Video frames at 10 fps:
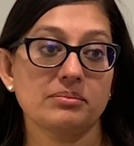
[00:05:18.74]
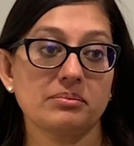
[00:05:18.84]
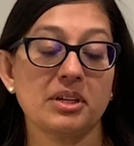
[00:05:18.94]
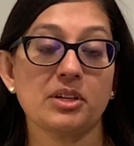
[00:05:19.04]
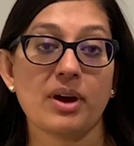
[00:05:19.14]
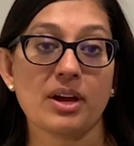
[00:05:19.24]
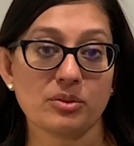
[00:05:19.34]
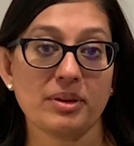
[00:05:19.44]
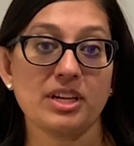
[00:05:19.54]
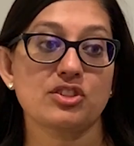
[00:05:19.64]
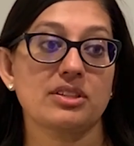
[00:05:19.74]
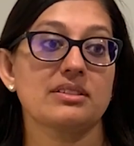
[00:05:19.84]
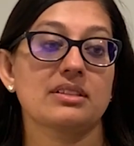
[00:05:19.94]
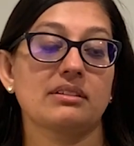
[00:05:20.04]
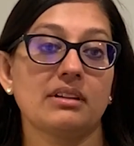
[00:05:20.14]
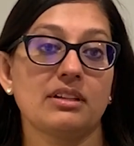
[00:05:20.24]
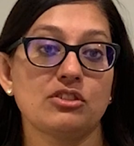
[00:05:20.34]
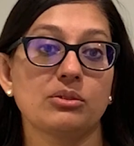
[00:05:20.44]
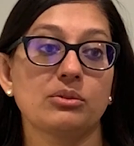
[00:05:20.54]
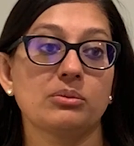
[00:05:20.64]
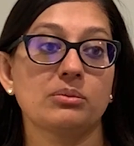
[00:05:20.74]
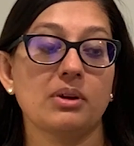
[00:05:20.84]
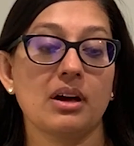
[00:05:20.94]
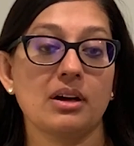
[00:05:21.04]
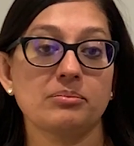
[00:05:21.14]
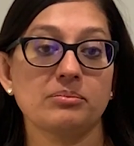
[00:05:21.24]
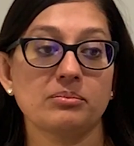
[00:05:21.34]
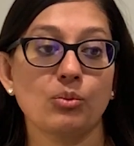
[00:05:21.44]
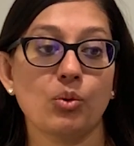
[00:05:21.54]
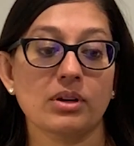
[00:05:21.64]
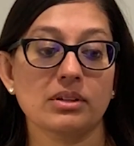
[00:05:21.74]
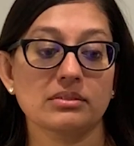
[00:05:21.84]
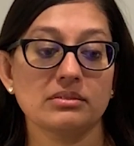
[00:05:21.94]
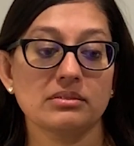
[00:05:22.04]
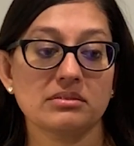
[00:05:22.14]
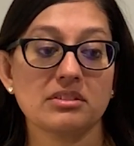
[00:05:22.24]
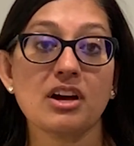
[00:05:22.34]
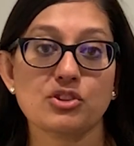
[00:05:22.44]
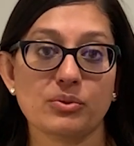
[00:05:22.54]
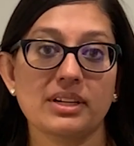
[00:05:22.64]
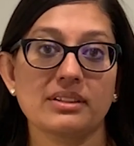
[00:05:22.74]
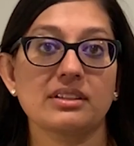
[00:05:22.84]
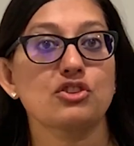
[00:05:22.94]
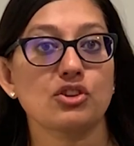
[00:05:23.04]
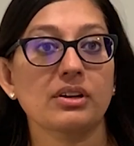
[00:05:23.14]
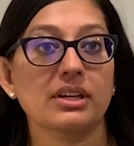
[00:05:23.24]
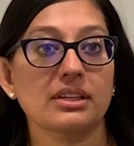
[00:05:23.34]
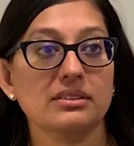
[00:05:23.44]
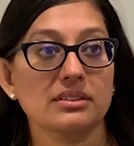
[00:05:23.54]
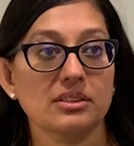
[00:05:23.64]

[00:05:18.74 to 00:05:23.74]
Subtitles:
interact with patients and do more doctoring than charting,